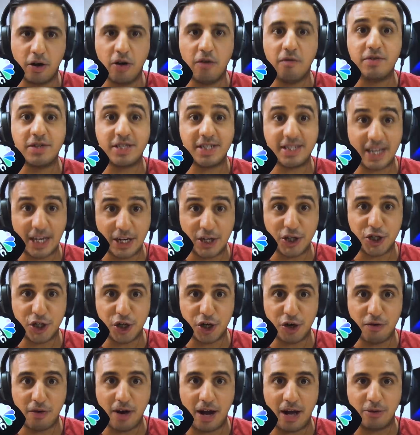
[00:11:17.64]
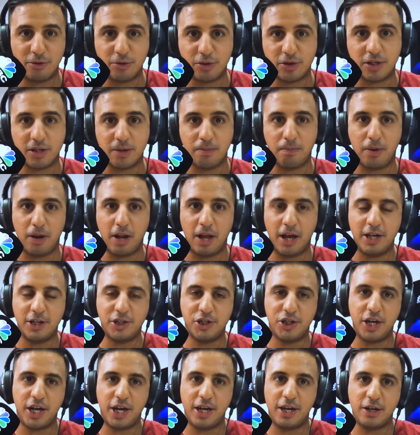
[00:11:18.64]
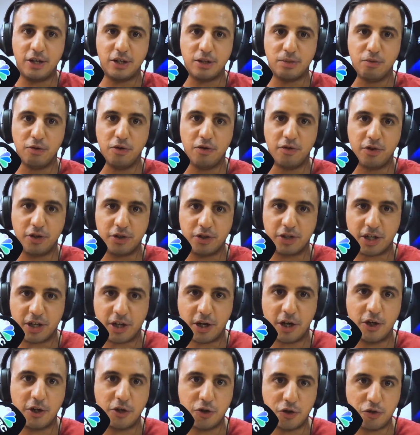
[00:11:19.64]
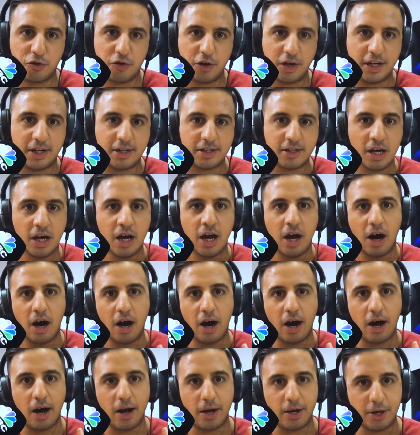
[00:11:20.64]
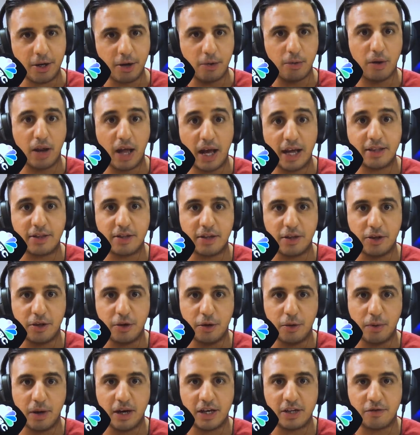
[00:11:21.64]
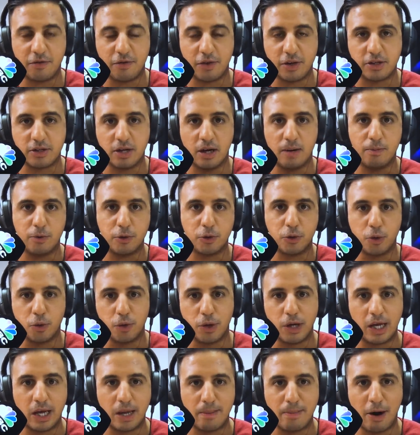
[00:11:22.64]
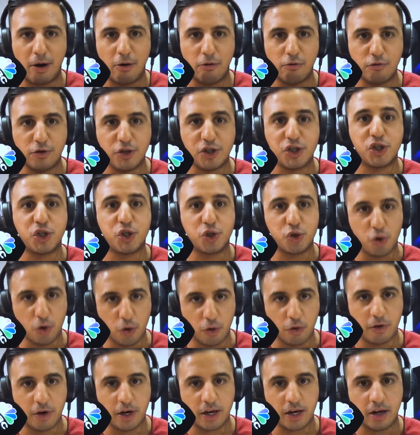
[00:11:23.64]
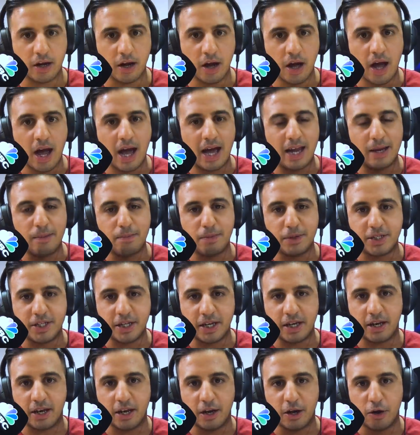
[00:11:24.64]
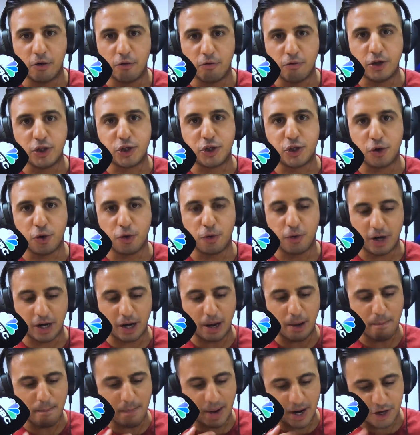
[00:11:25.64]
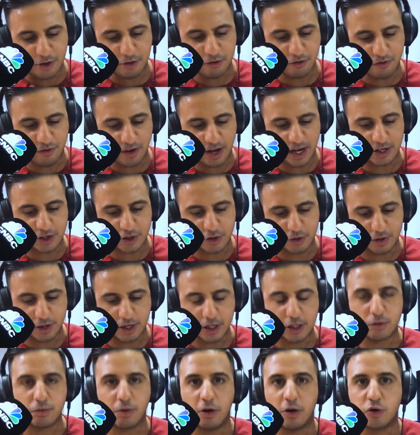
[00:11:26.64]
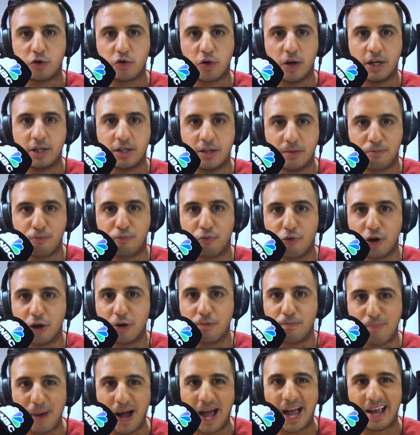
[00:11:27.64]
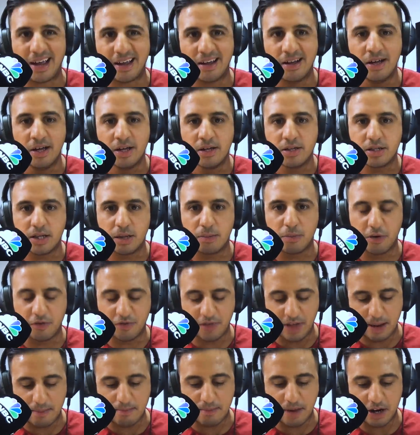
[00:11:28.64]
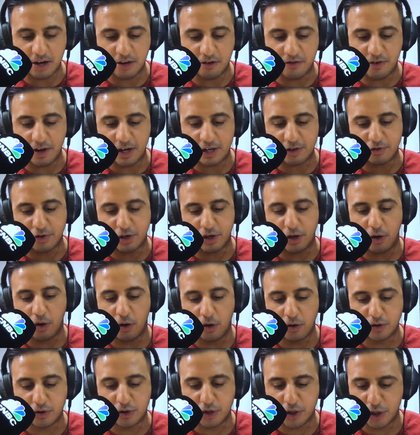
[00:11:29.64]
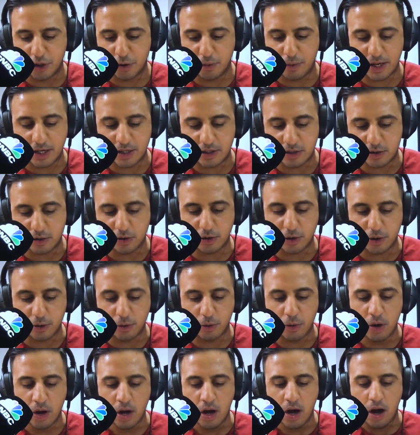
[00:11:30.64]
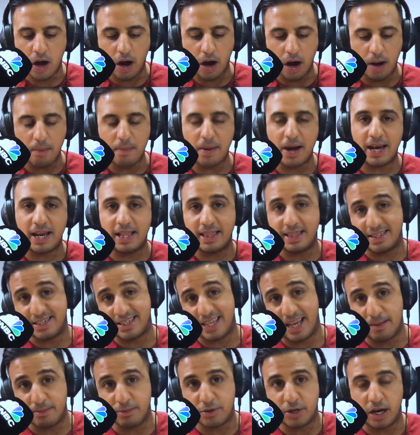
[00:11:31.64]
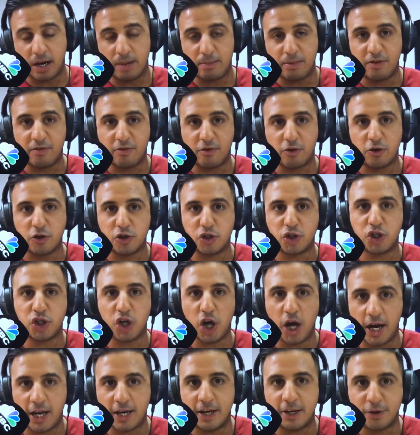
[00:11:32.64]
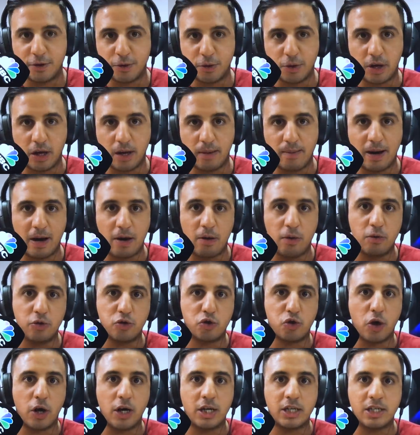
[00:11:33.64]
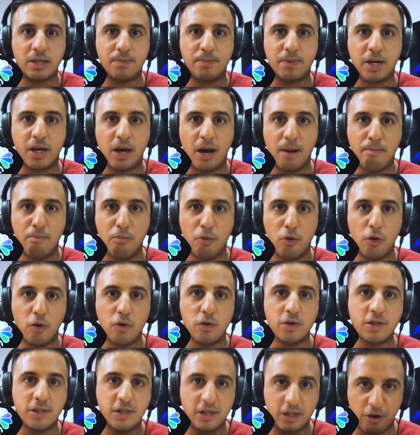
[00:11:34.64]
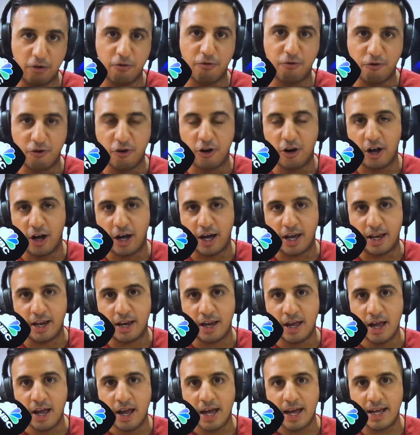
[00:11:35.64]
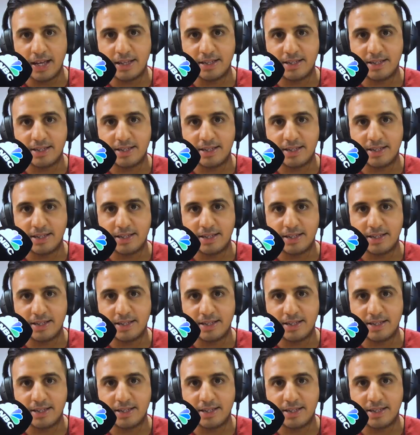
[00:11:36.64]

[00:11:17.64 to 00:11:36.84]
conversation around supply chain has moved on to countries, you know, like the US, for example, talking about reshoring and in particular reshoring manufacturing as well, trying to bring back some of that manufacturing onto US soil. And at the same time, you've got China talking about trying to become more self reliant in